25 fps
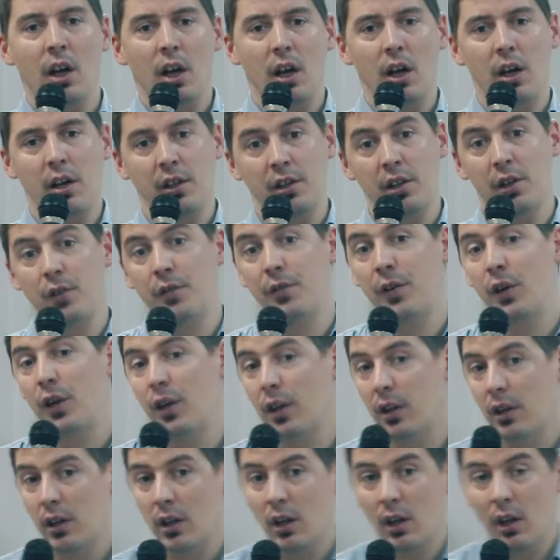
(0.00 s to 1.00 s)

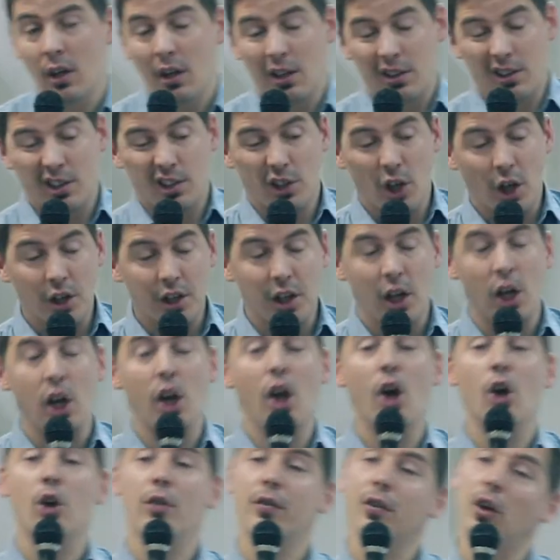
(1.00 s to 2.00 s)
They're not a
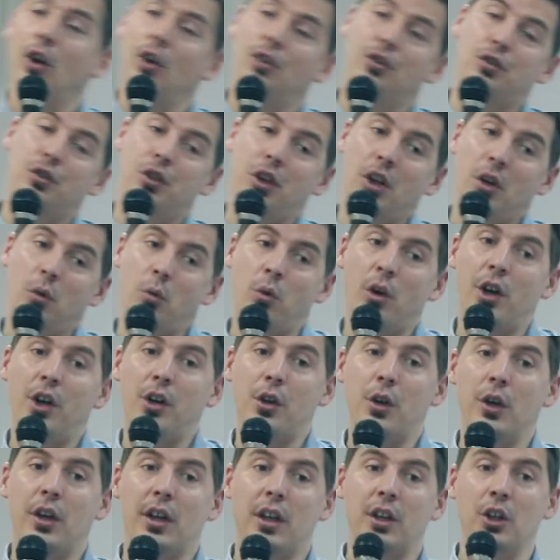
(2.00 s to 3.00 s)
lot of country where
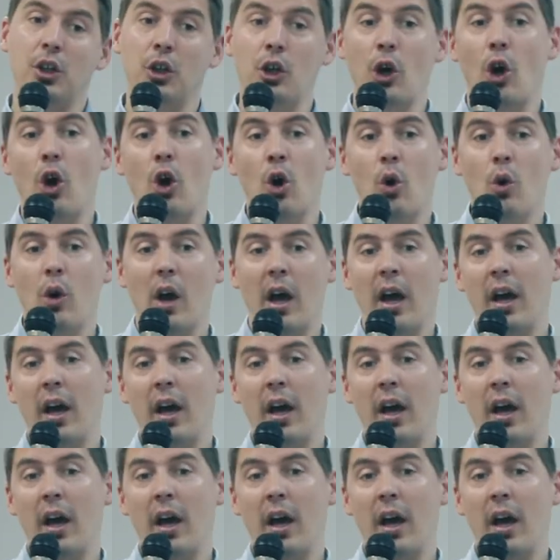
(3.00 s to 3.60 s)
you can go